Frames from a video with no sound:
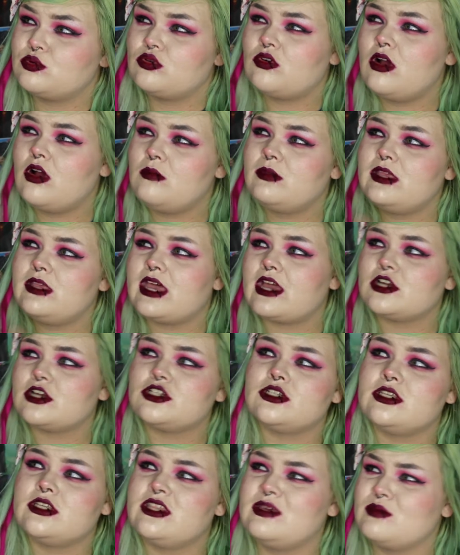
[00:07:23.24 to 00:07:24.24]
probably
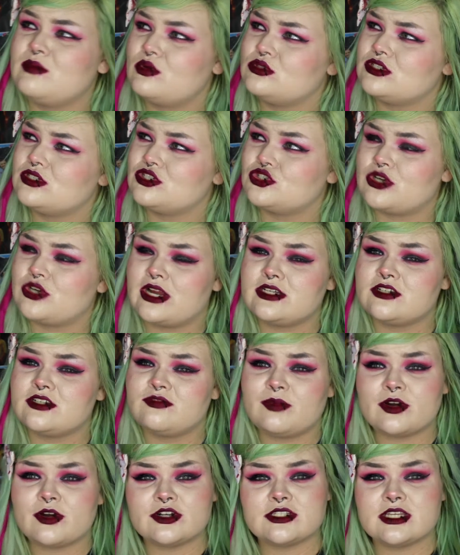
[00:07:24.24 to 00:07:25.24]
actually the most
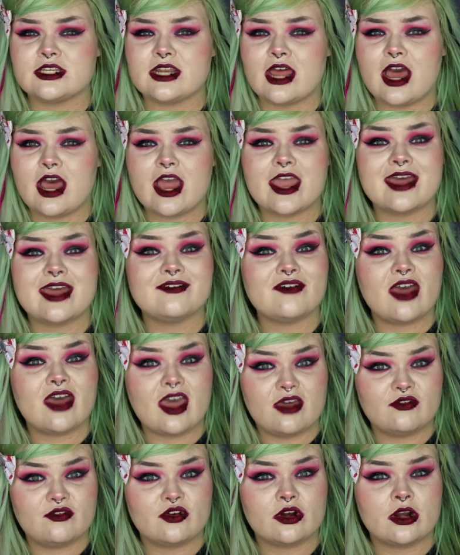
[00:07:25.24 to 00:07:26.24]
attractive person I have
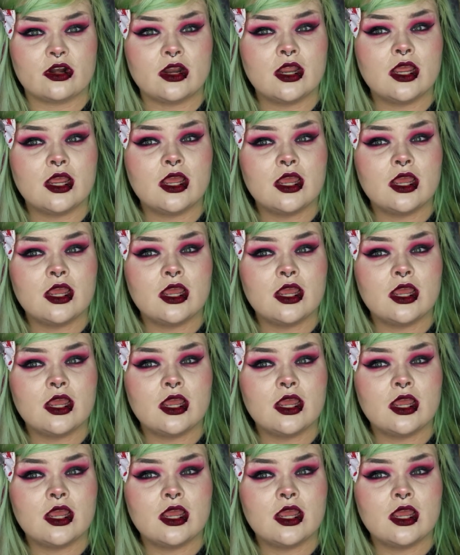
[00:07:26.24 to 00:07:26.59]
ever